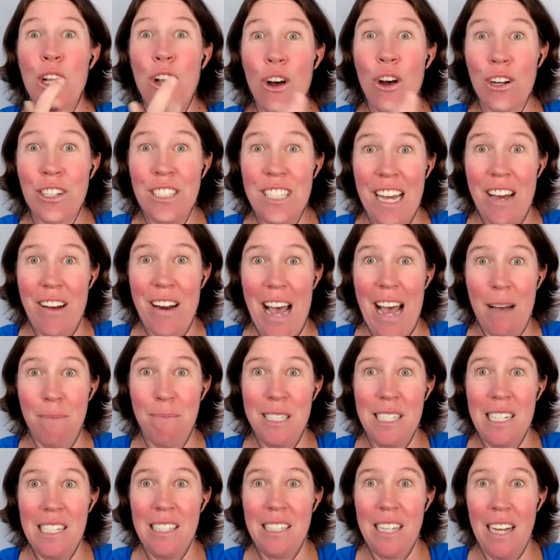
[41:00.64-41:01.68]
lockdown
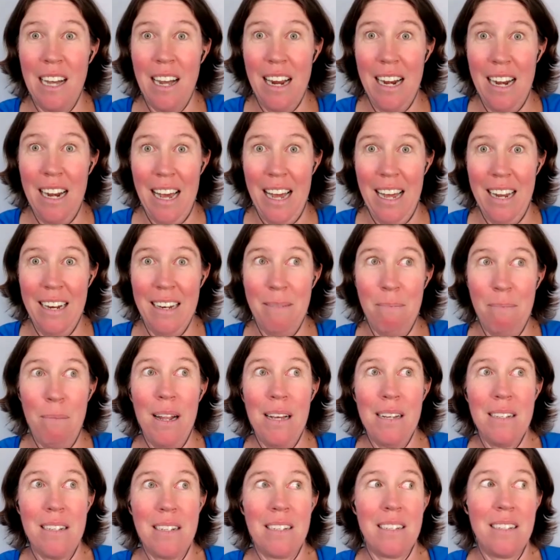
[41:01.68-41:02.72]
happened in Thailand.
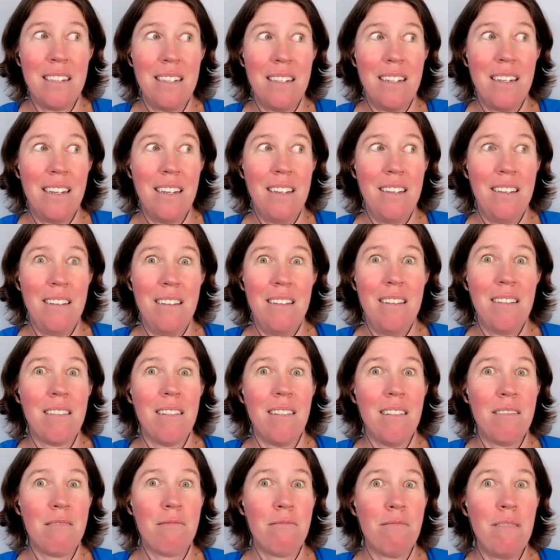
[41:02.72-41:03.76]
Plus, you
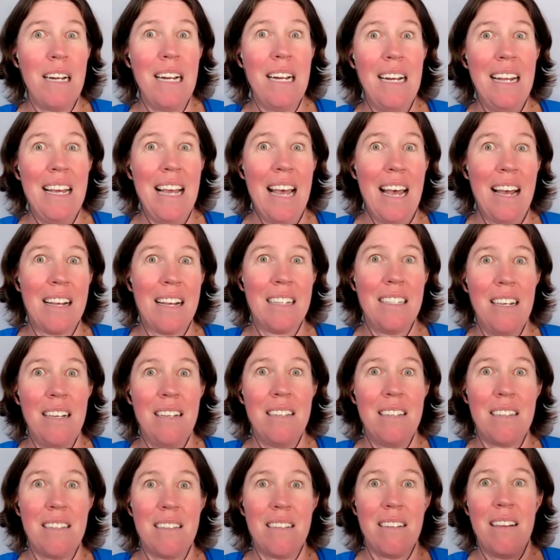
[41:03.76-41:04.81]
can't really
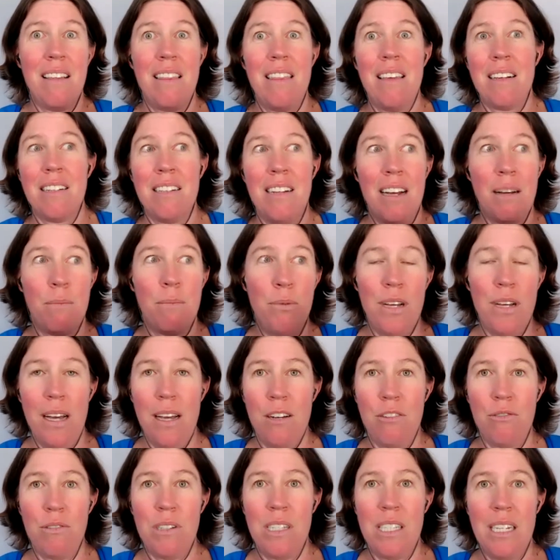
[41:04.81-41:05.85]
access things like
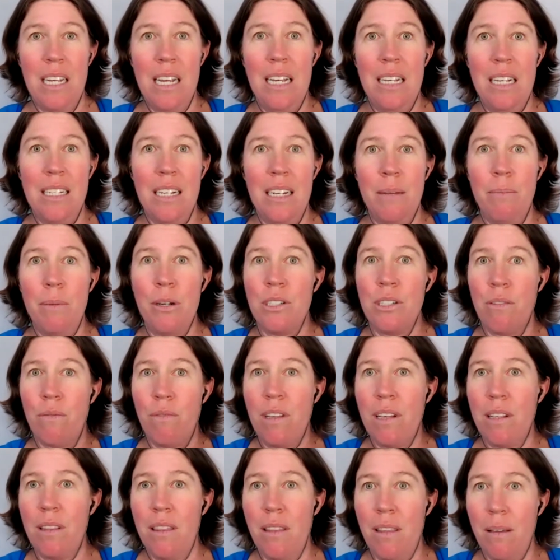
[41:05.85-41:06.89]
podiatrists easily because of
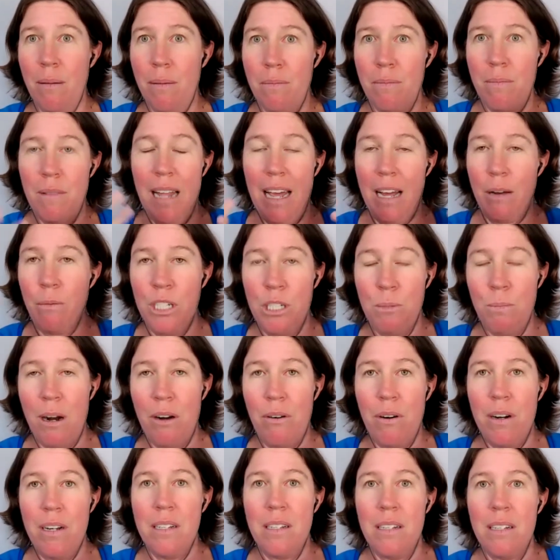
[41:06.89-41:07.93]
the, the language
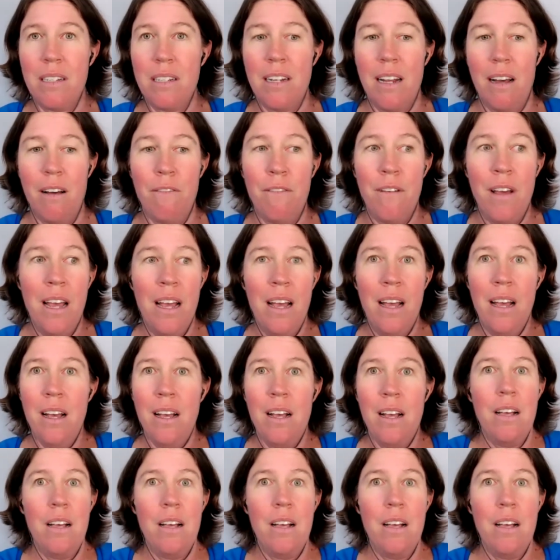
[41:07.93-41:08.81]
barriers and stuff. Yeah.